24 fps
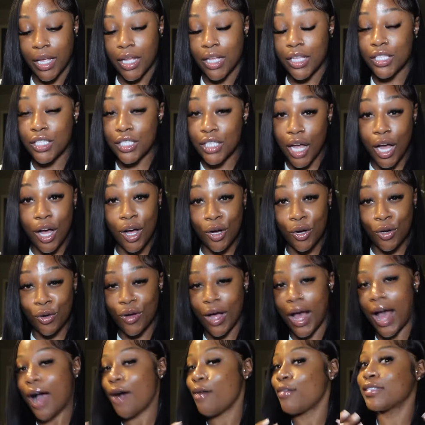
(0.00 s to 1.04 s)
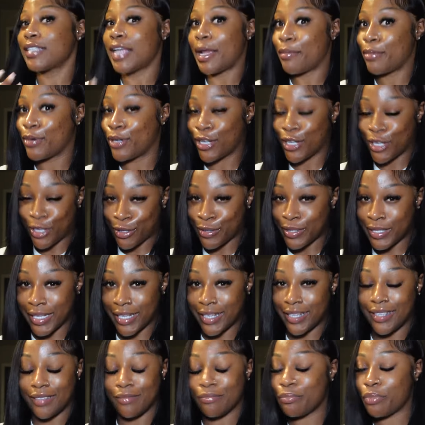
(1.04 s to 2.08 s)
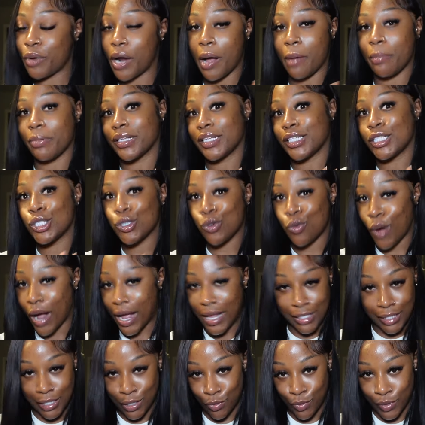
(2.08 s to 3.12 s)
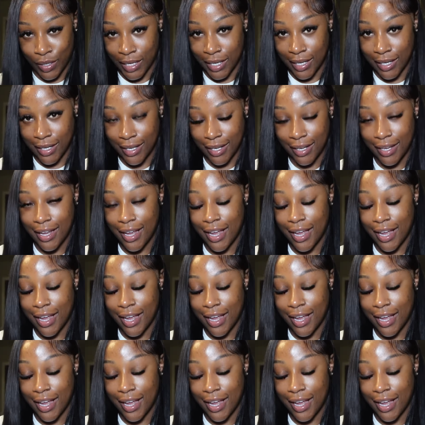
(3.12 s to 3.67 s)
So I was able to use it probably twice a week.